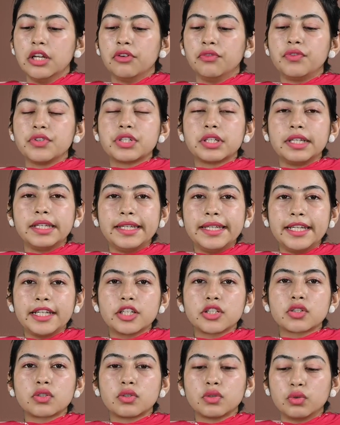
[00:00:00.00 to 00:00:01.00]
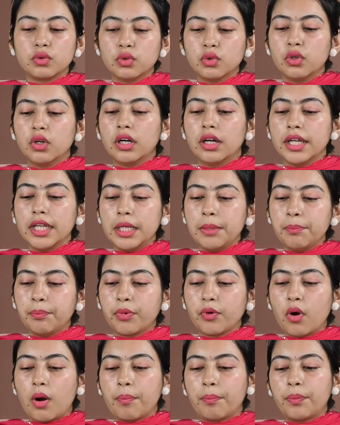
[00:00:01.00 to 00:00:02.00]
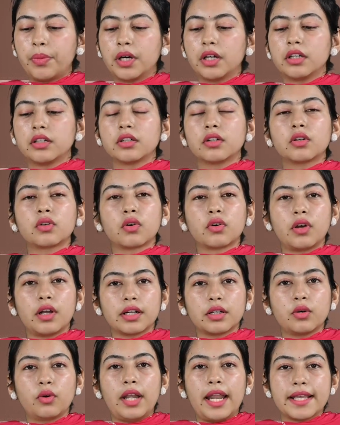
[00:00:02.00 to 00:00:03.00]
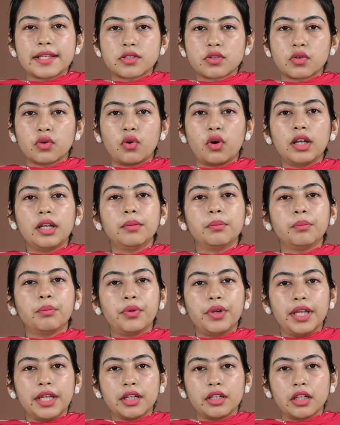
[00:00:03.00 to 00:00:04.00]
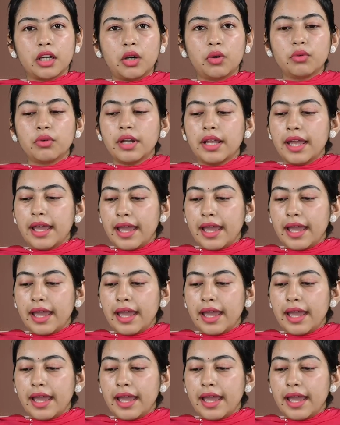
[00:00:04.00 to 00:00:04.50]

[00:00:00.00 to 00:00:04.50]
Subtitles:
which leads to improper cholesterol breakdown,